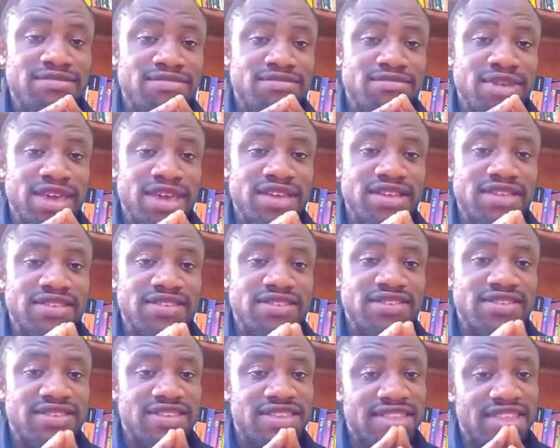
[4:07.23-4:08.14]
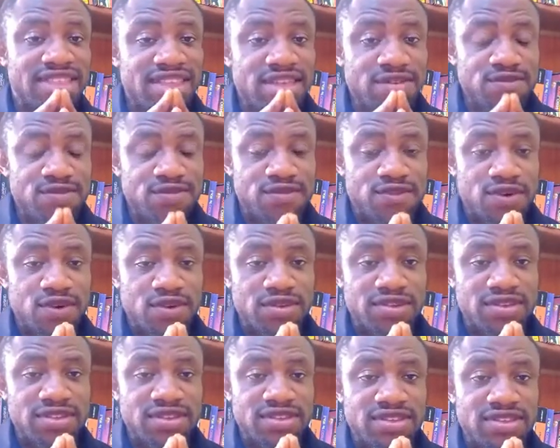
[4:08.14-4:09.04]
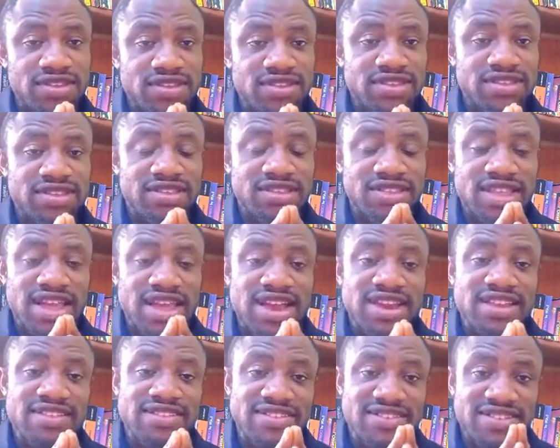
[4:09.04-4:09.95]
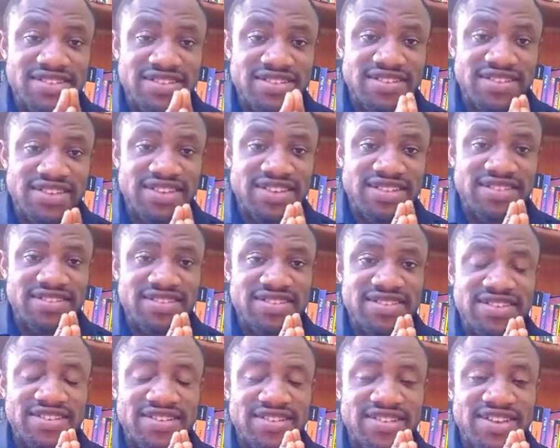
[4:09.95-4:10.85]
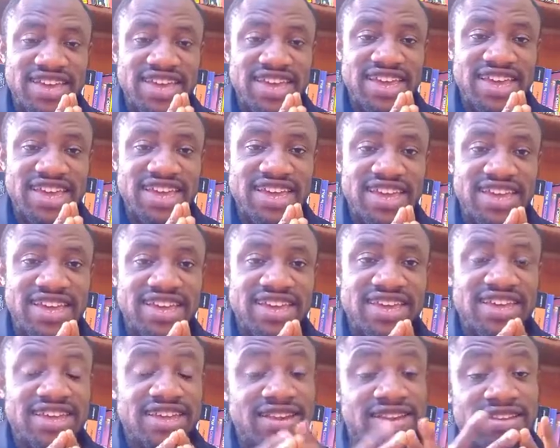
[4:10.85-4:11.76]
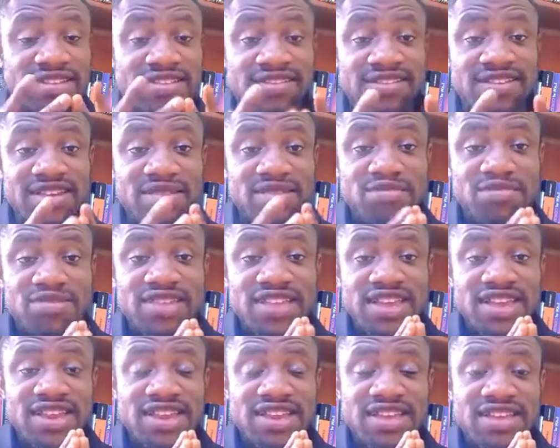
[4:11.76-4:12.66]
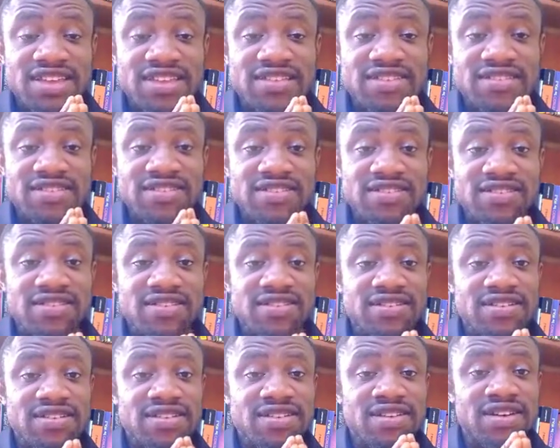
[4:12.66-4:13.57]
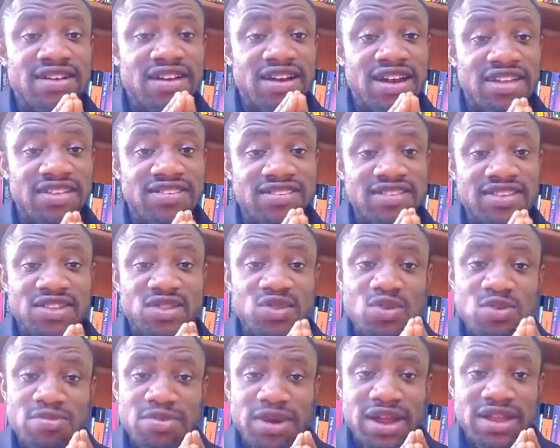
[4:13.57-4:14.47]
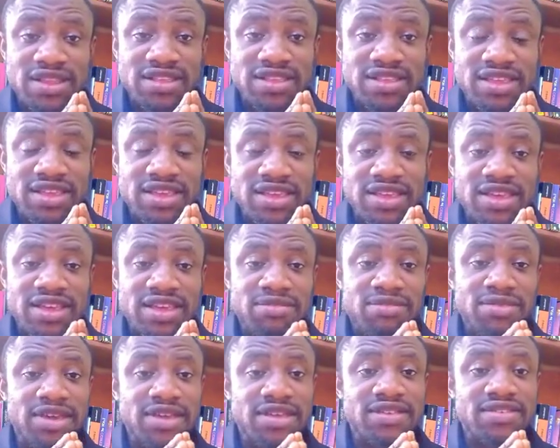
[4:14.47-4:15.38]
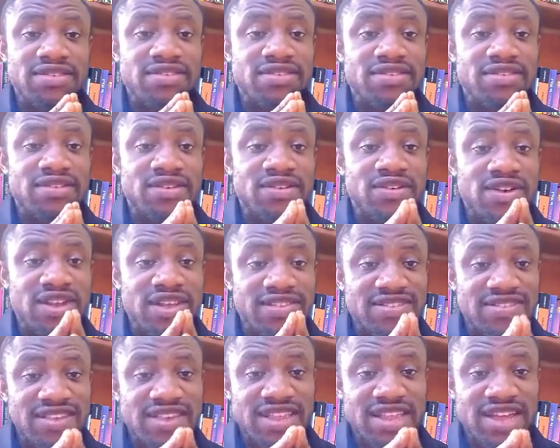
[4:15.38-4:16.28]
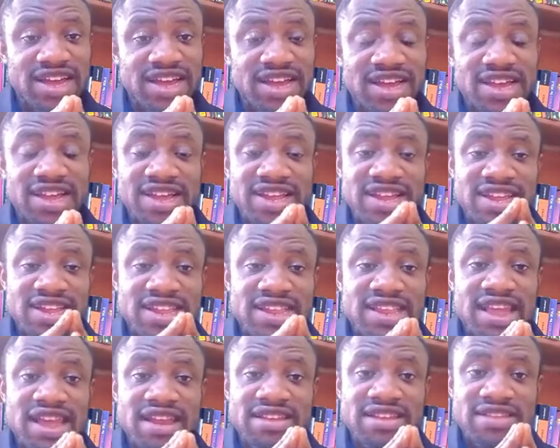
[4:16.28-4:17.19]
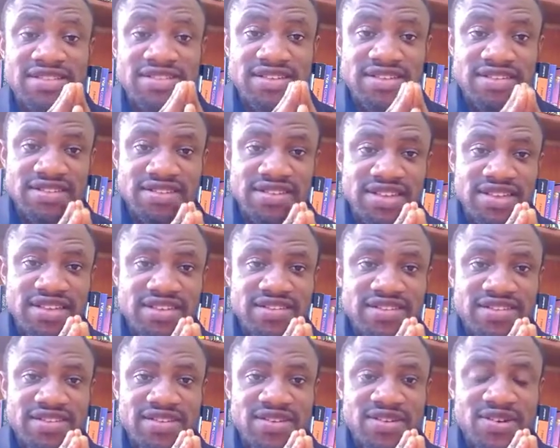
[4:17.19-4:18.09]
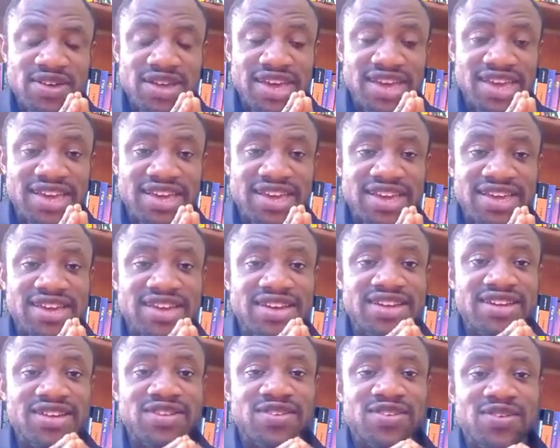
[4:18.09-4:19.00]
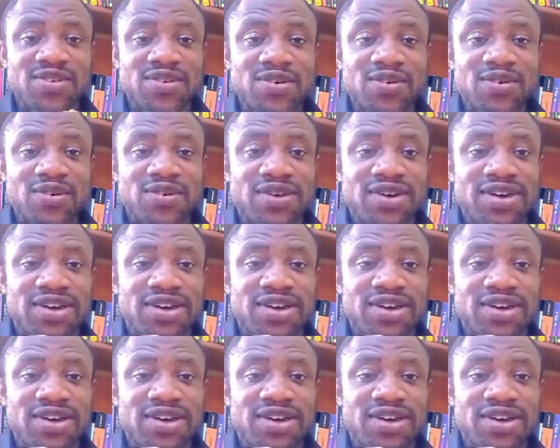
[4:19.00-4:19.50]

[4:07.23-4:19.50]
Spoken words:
means nephron that is diseased. Okay, the same thing as retinopathy. It means retina that is diseased. Okay, so